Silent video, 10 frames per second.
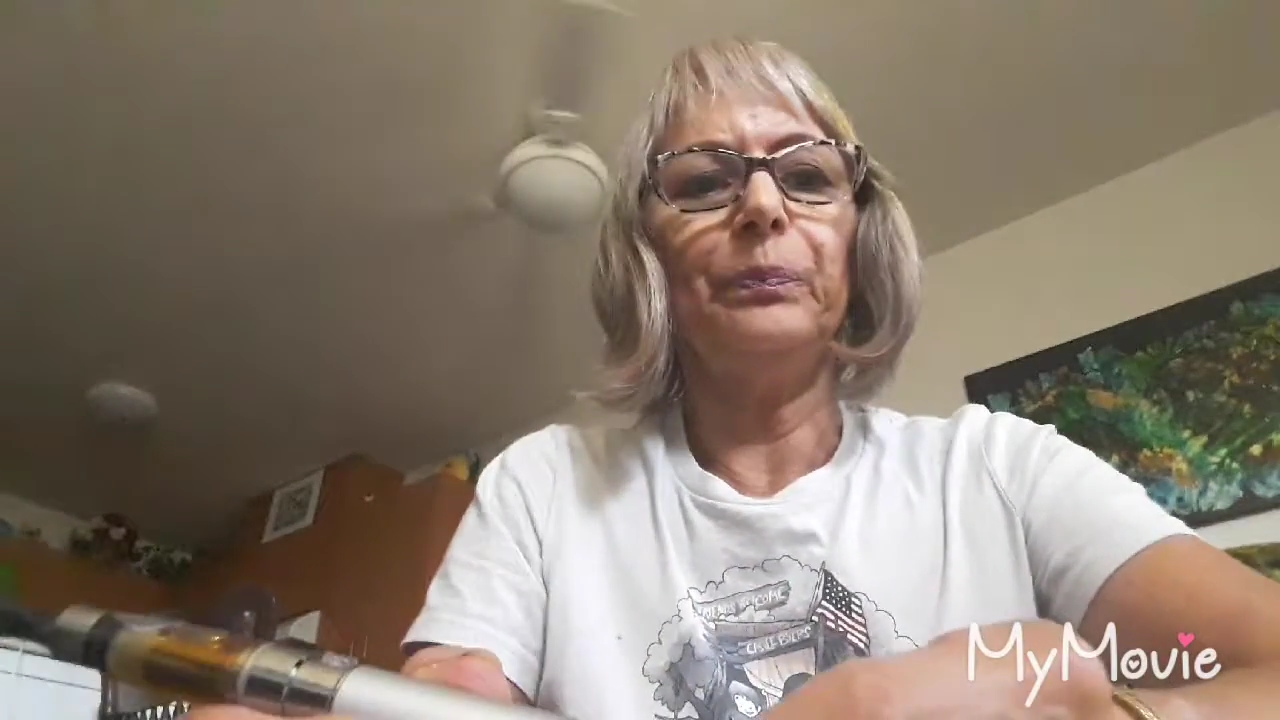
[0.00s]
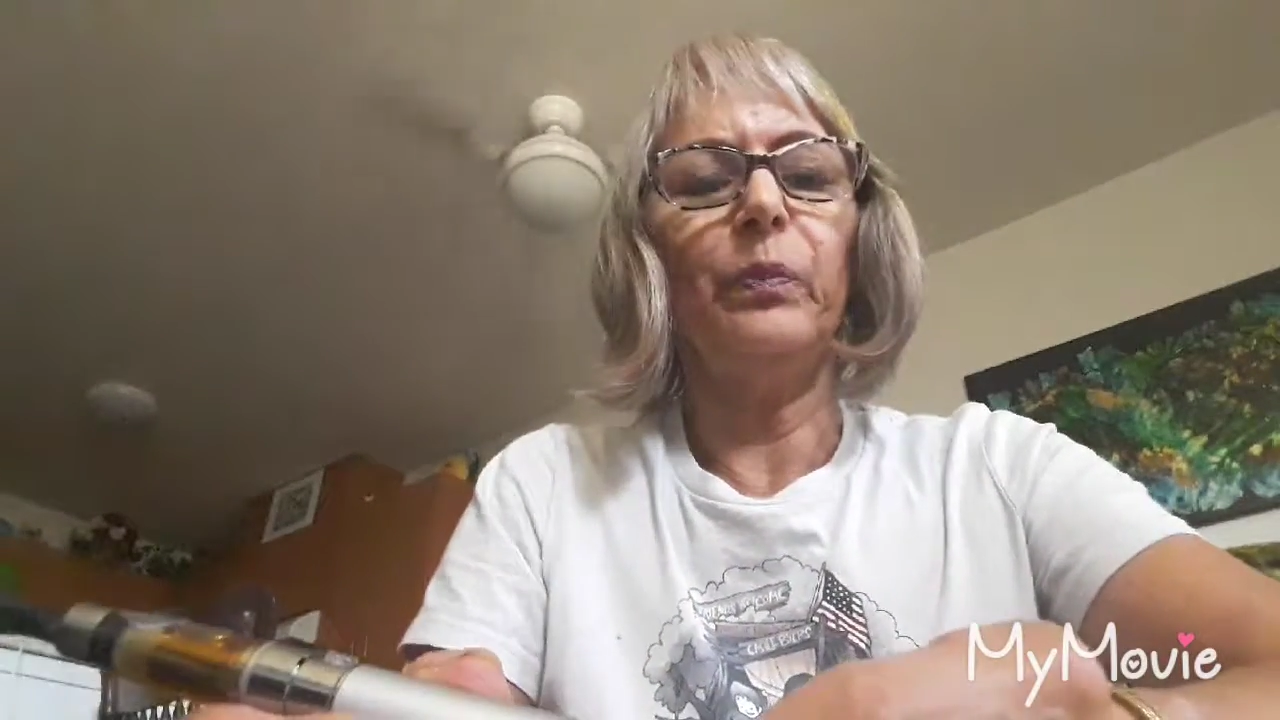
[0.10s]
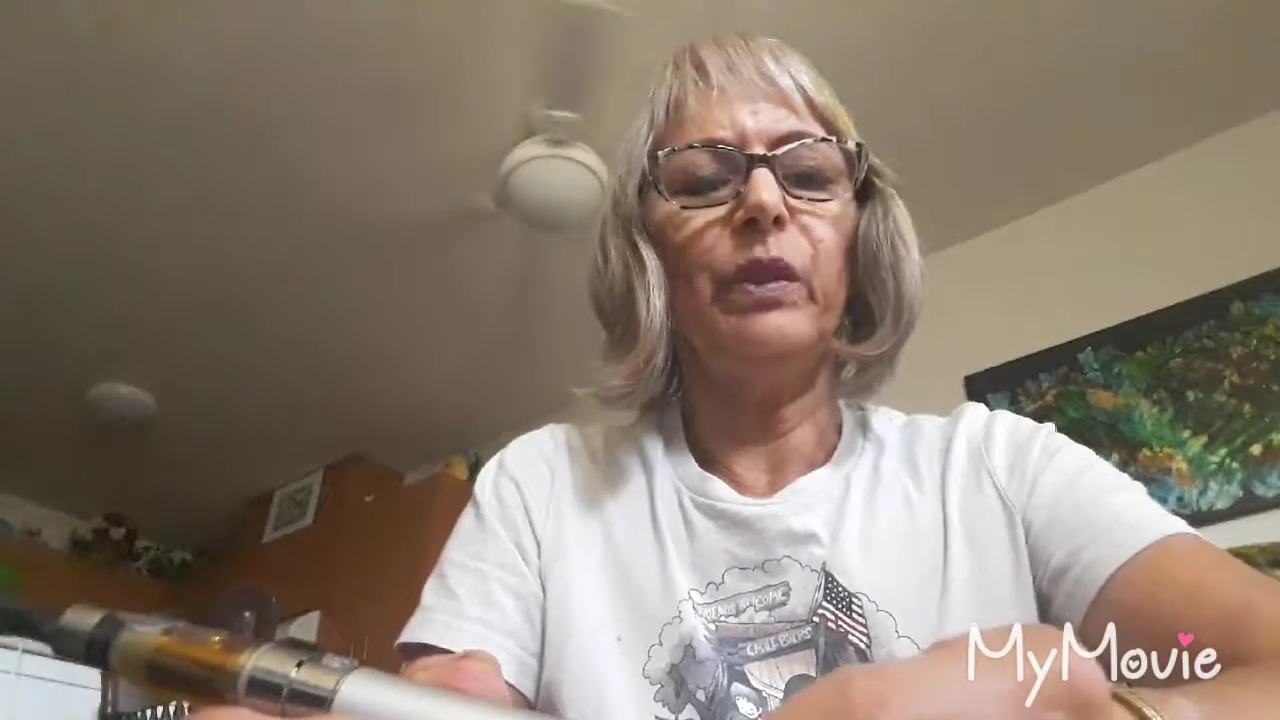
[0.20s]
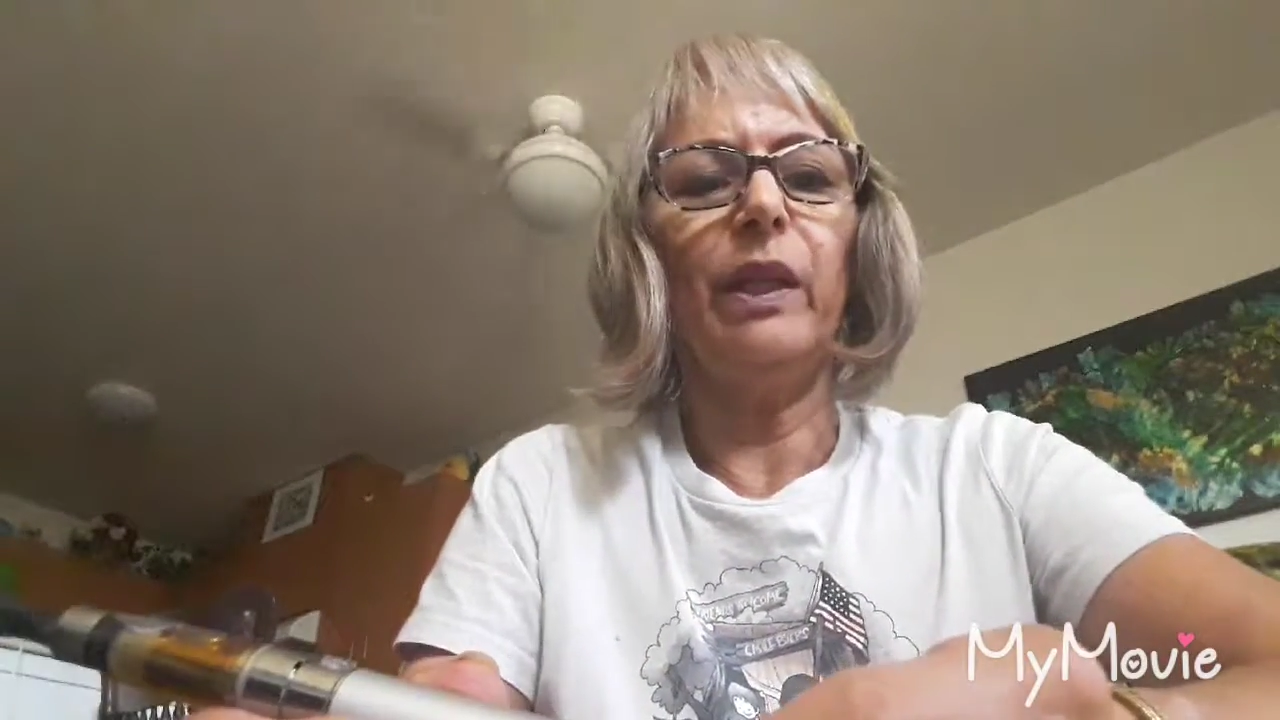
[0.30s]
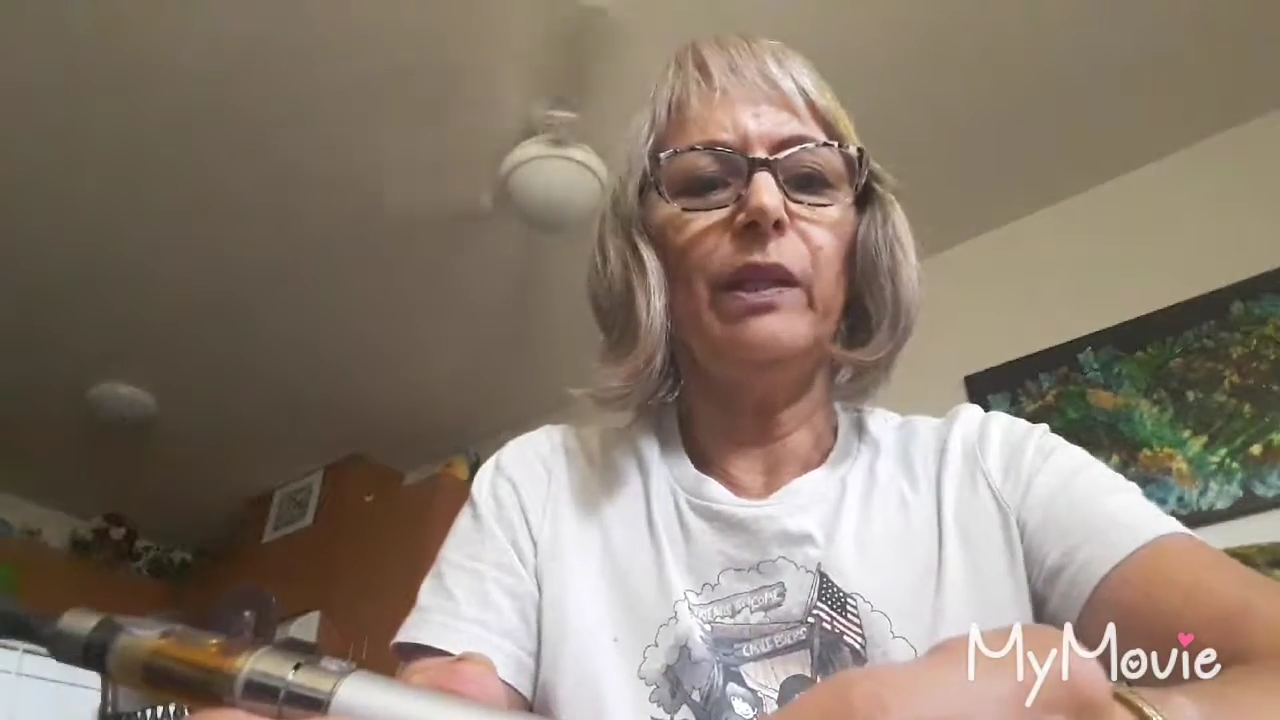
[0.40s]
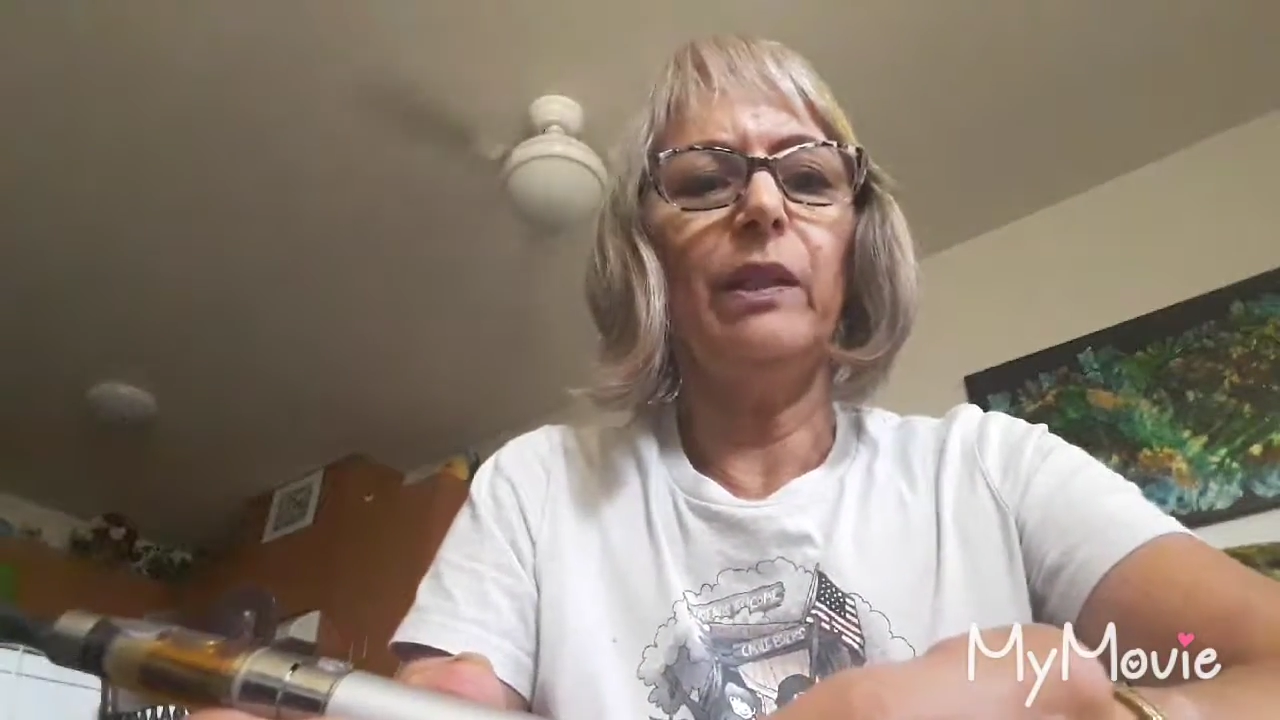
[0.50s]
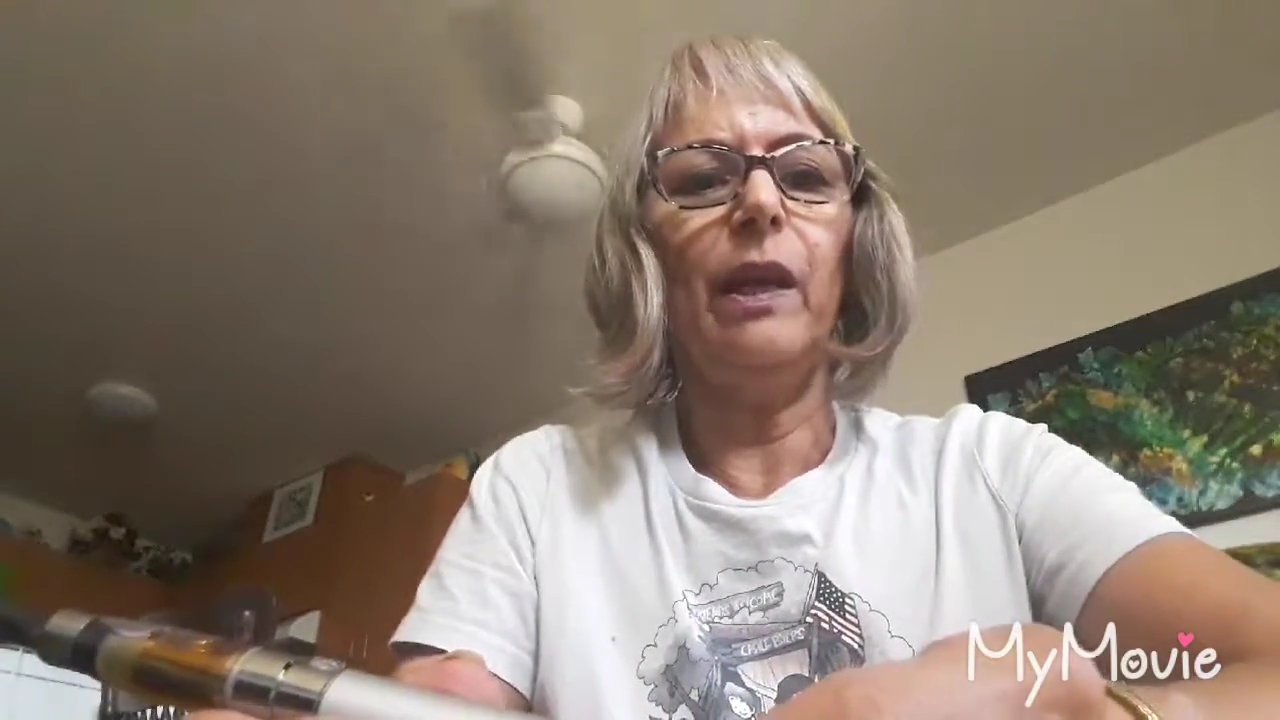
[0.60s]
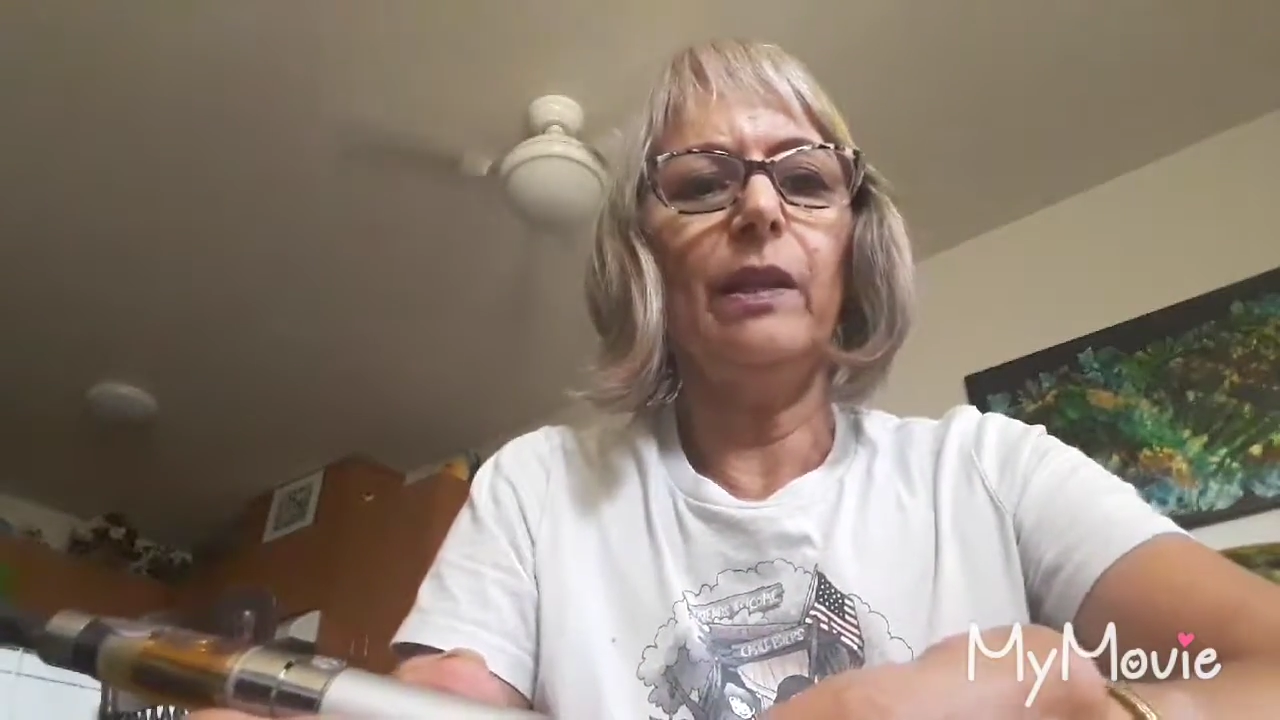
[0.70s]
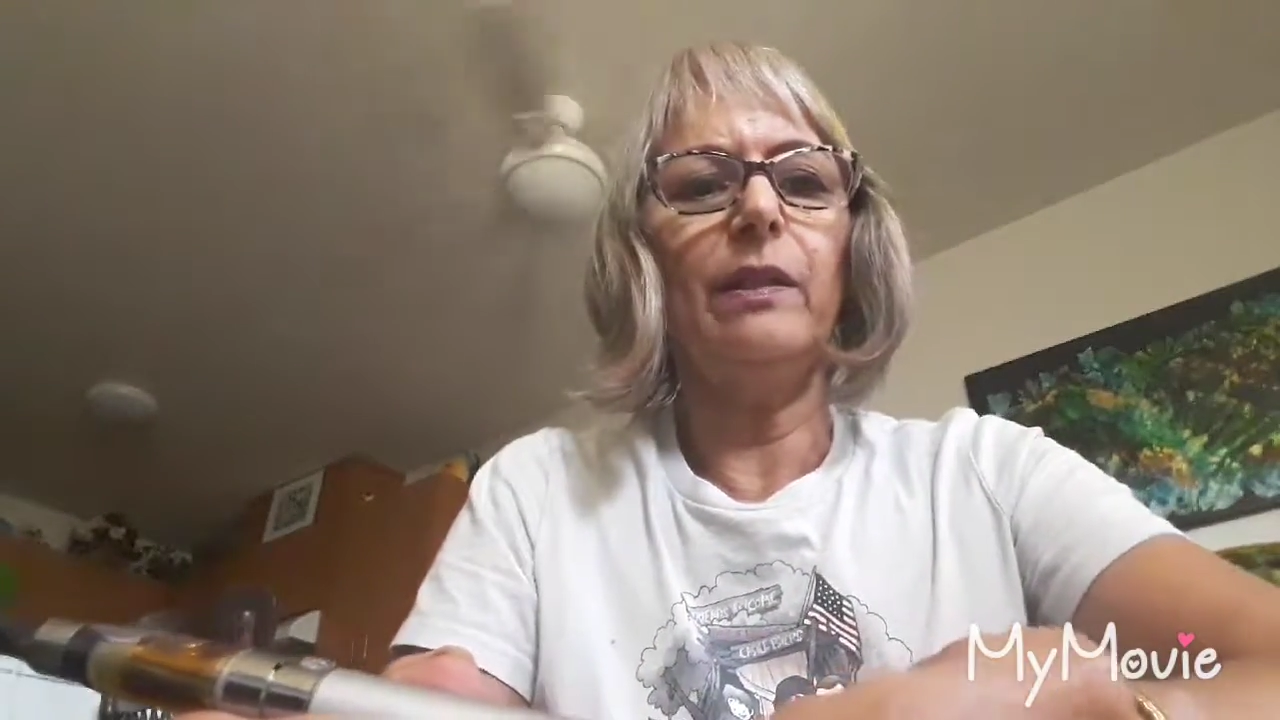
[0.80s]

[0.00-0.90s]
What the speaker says: which I did